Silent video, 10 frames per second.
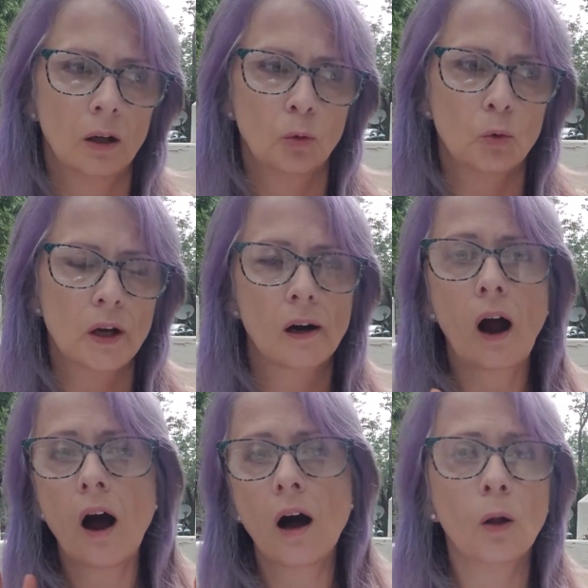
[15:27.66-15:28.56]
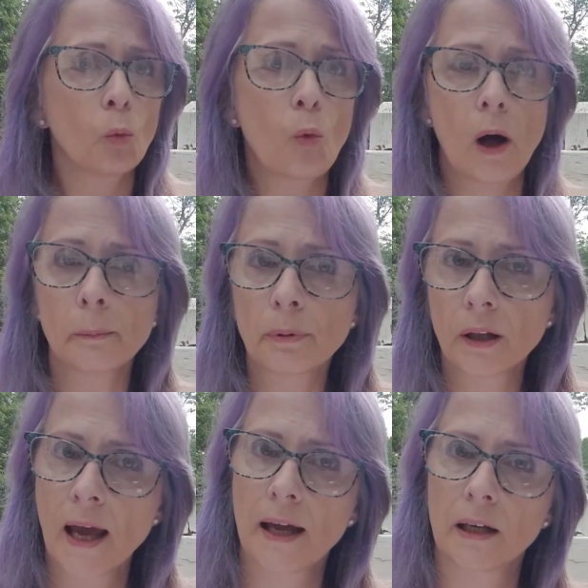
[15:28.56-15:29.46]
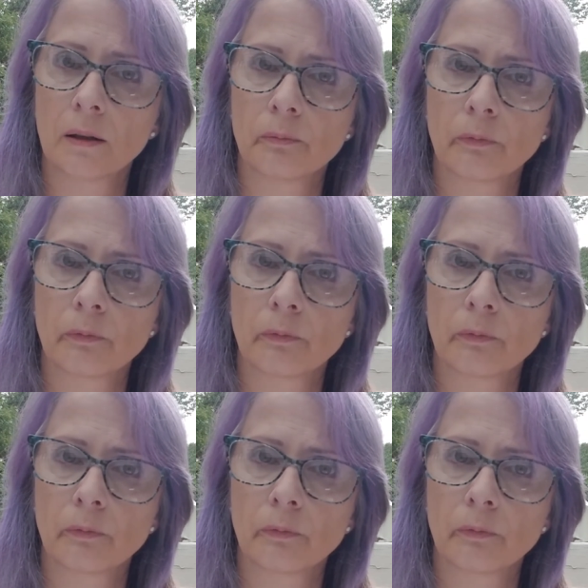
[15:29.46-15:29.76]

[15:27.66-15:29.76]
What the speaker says: We are all one planet.